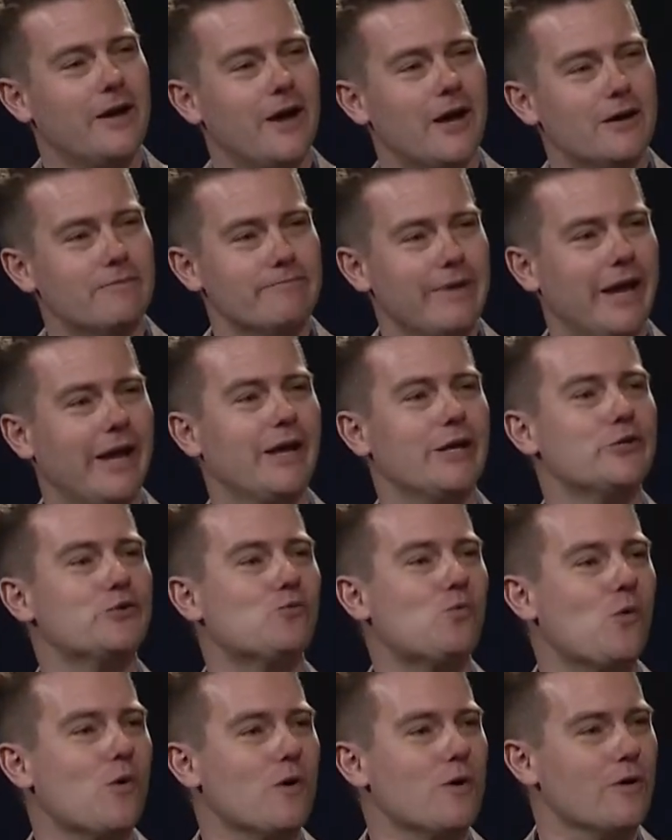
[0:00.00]
a man's
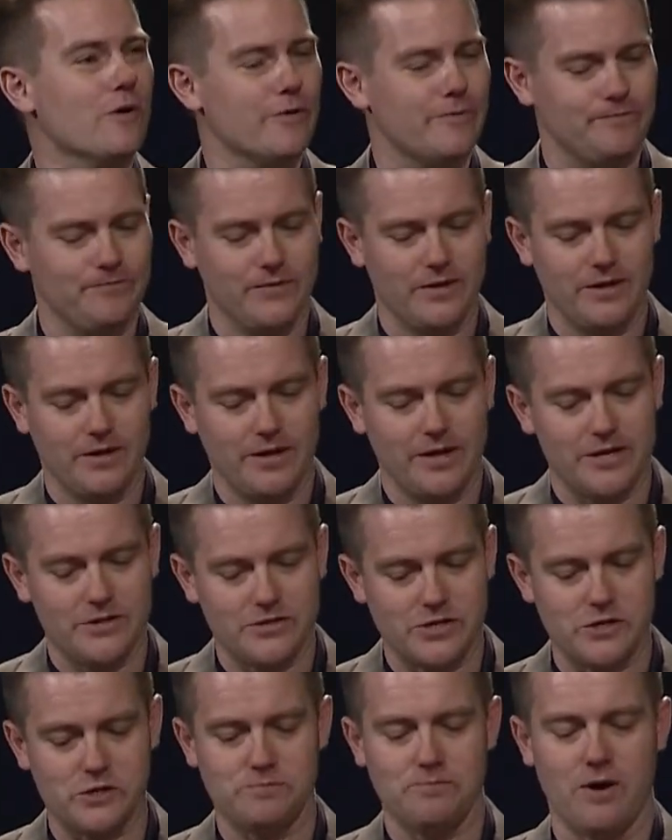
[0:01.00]
word is
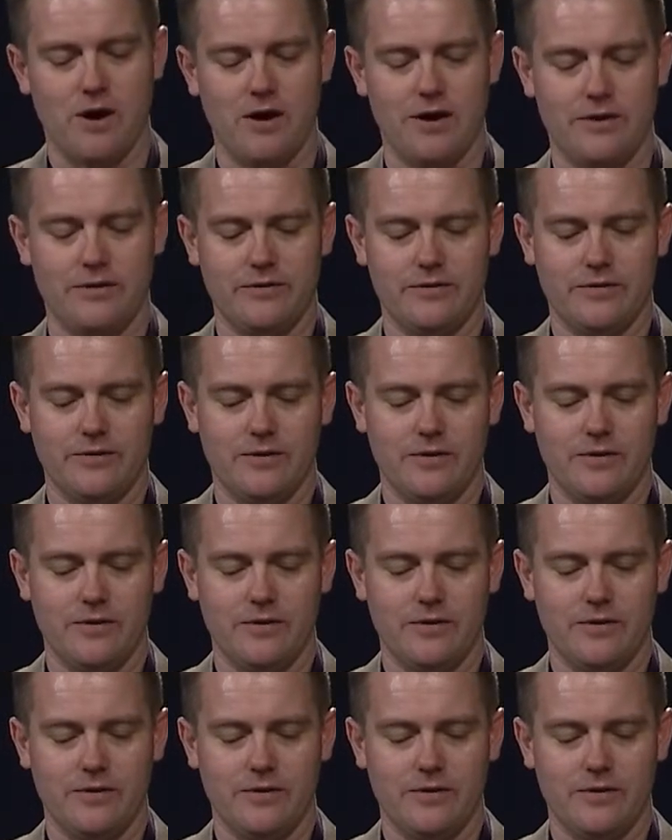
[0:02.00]
his bond,